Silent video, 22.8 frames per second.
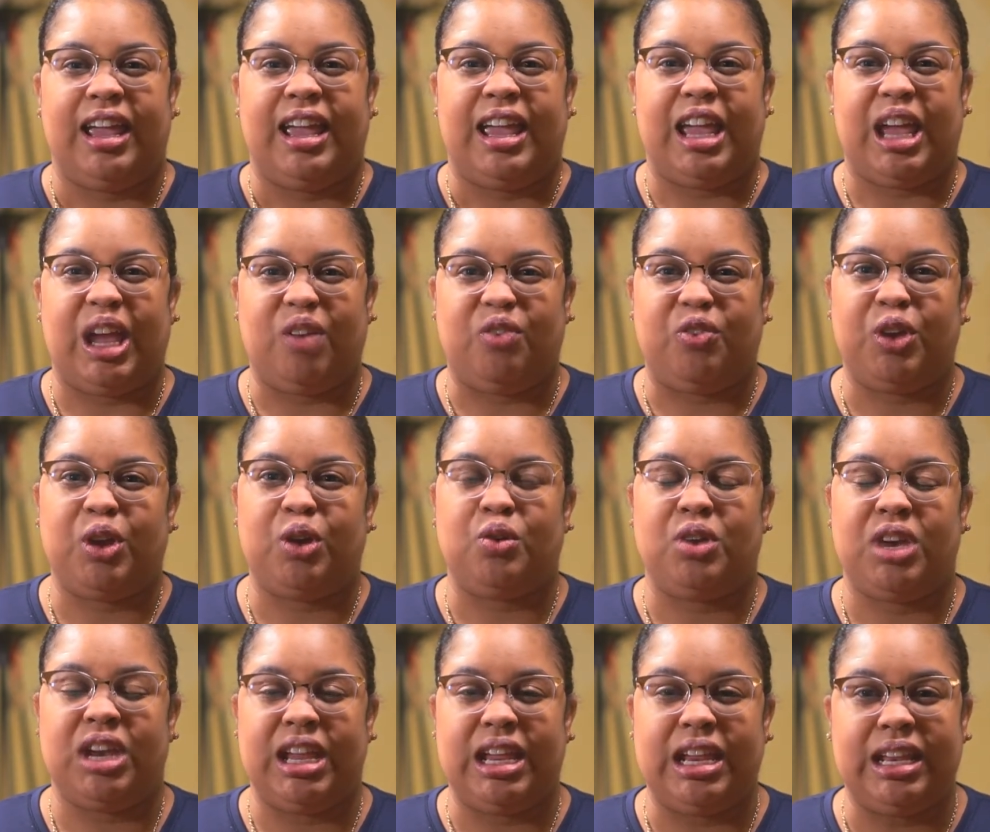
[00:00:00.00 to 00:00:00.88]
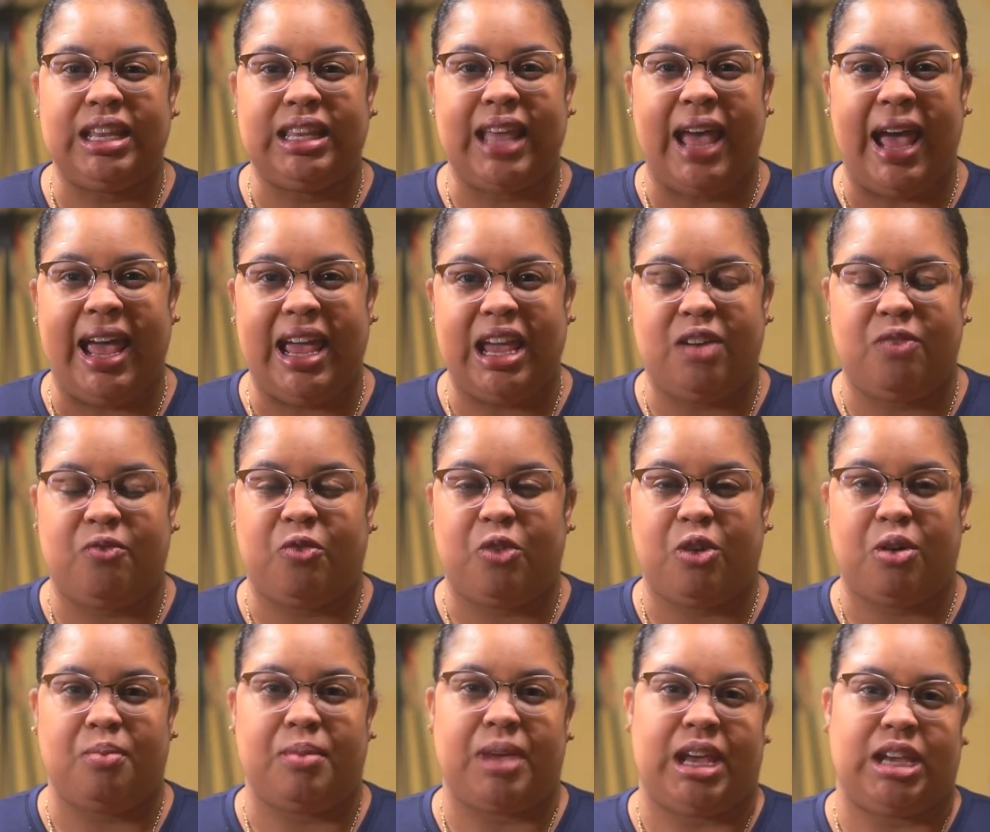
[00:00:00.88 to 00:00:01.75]
If you need that
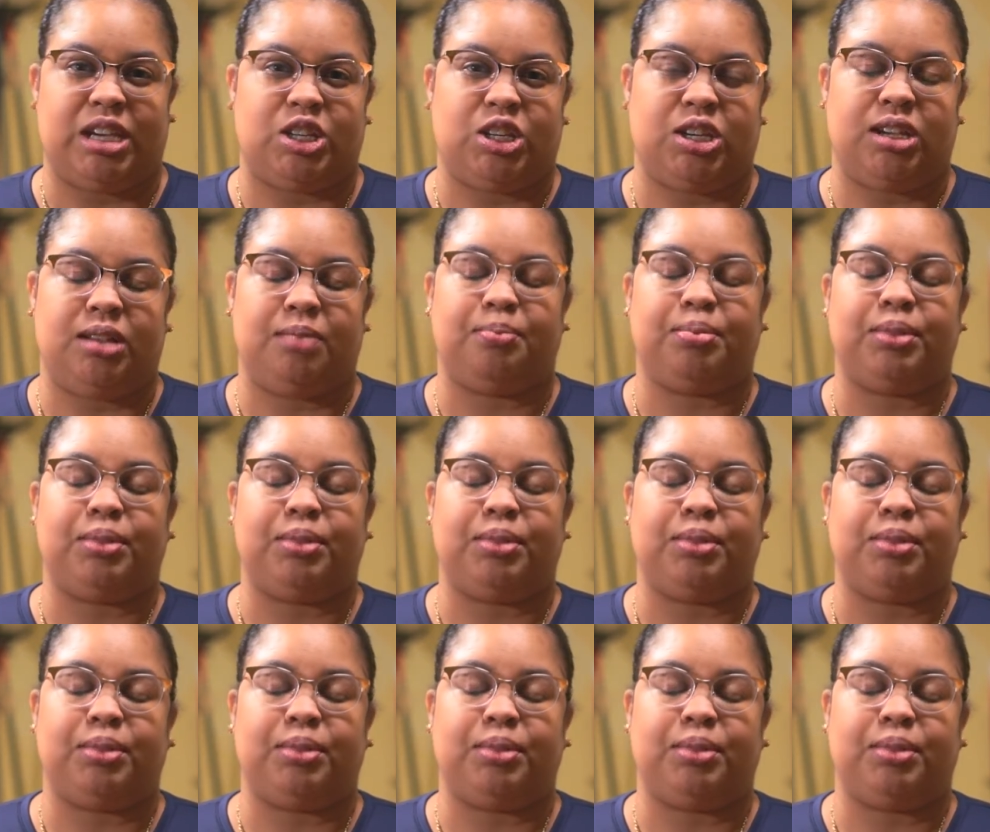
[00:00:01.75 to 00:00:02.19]
information,